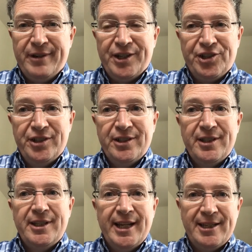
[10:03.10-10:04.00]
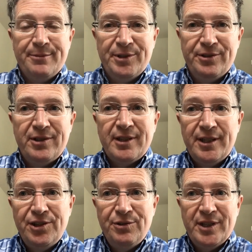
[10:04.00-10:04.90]
fractions and decimals
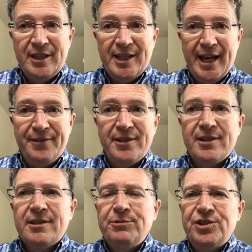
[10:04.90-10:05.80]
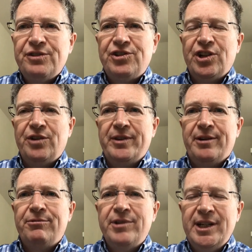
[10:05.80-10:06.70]
and using tenths, which you've shown
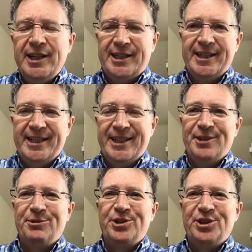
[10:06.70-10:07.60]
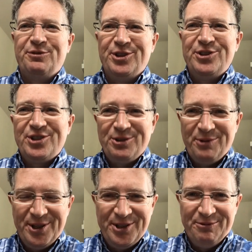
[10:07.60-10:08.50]
that really clearly in the work you've done. So
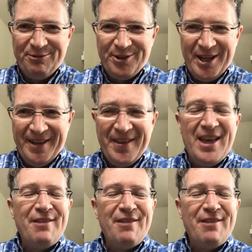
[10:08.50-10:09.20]
well done for that.